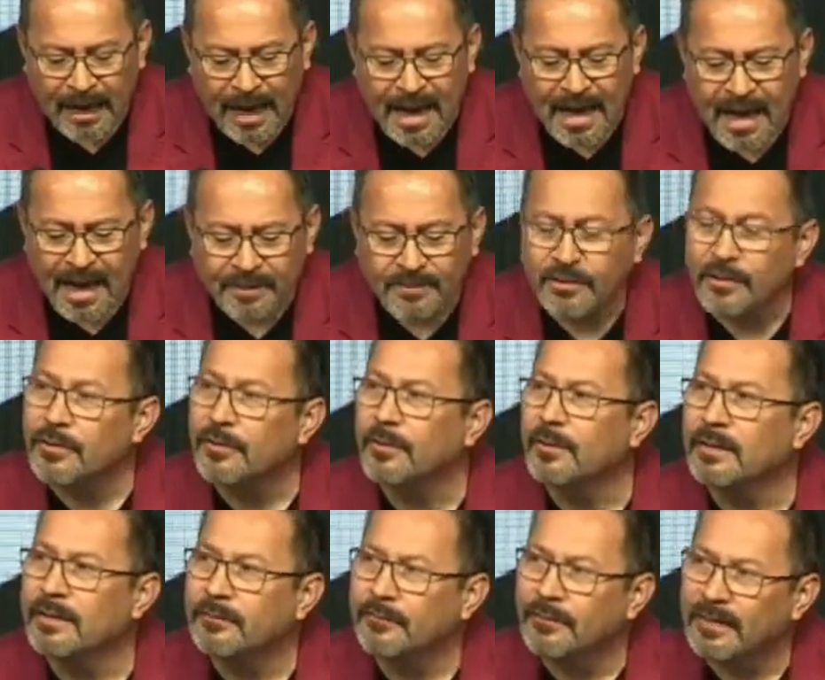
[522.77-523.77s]
And, and you
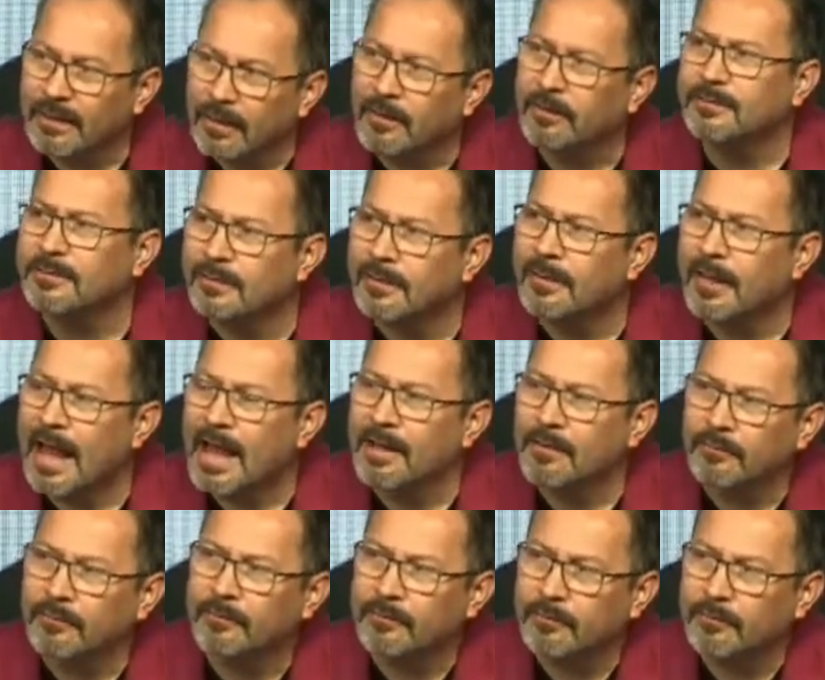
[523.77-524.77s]
know, in regards to
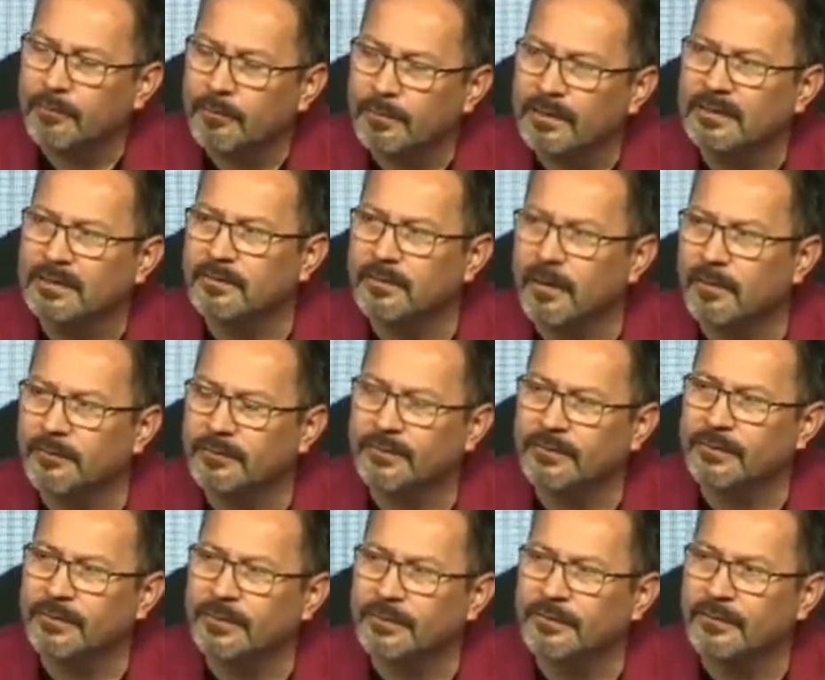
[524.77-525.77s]
that, police
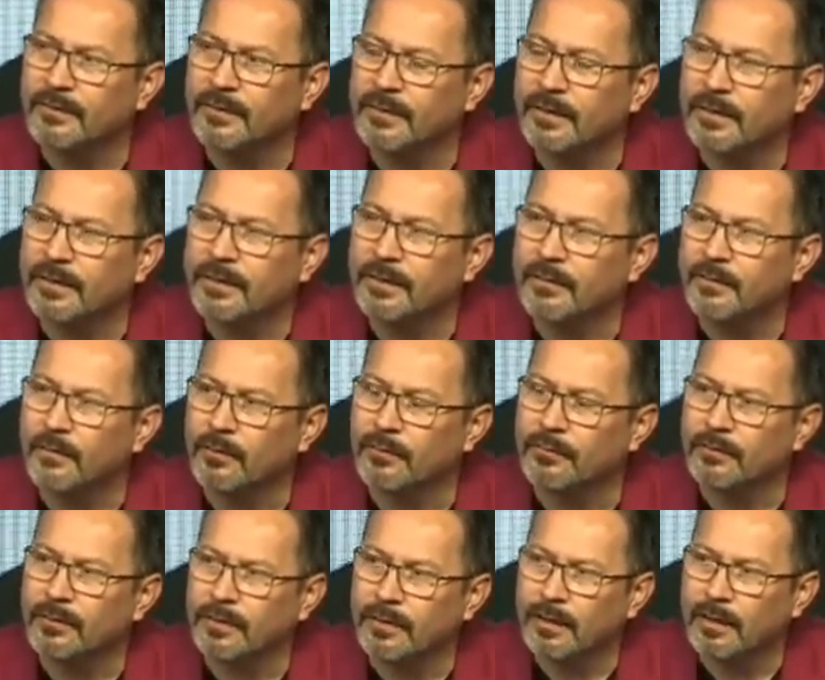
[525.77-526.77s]
officers and
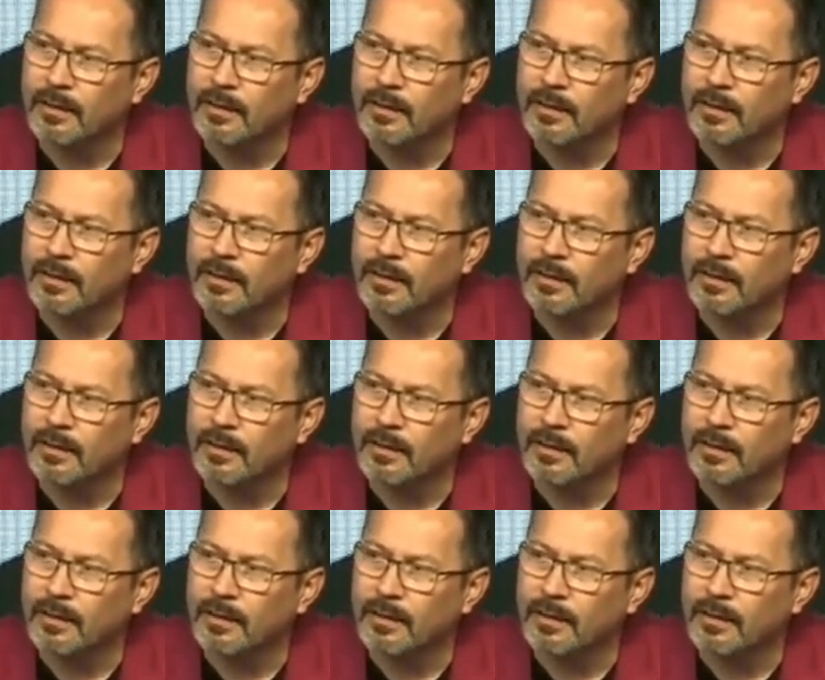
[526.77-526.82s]
those in,